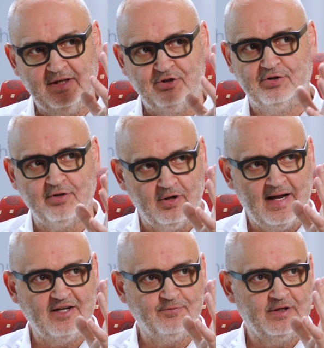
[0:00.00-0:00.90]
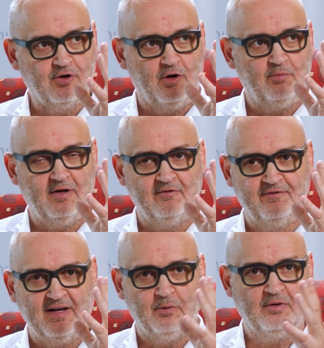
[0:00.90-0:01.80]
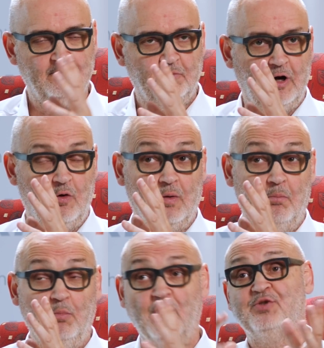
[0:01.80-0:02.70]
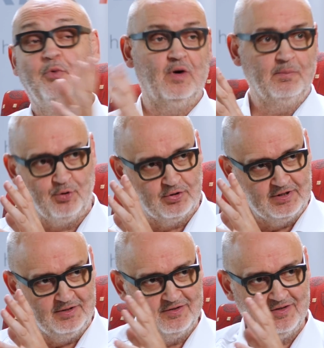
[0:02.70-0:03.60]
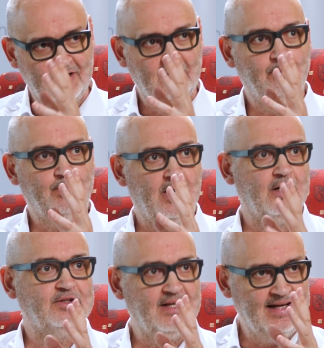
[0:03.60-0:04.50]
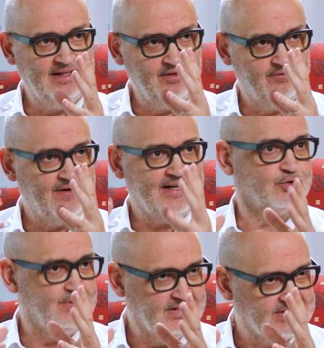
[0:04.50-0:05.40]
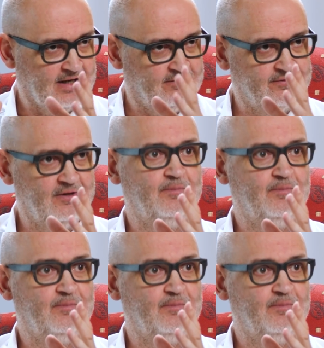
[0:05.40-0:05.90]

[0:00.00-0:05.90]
digital has become a much more important part in the factory itself.